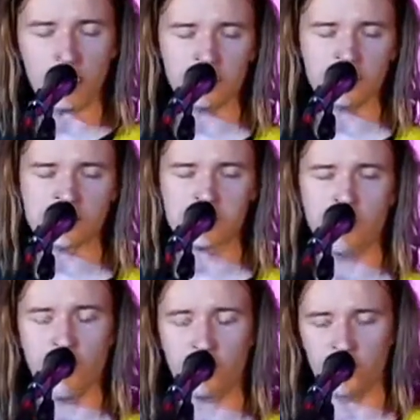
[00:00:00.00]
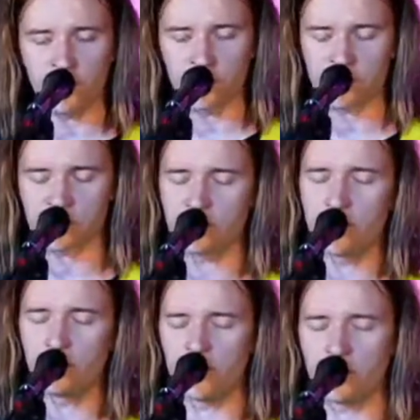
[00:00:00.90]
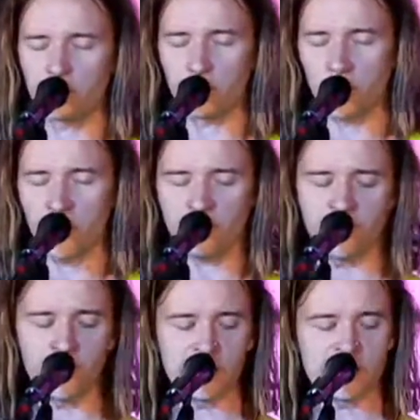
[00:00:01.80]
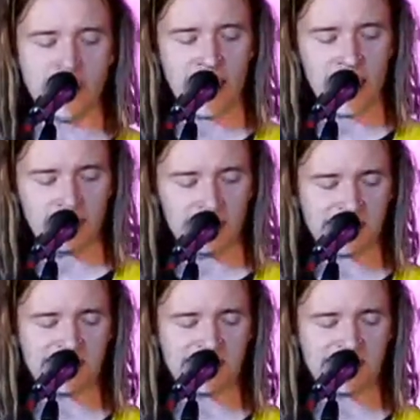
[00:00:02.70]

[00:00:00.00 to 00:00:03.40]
Smoke for the drink, brown for the taste.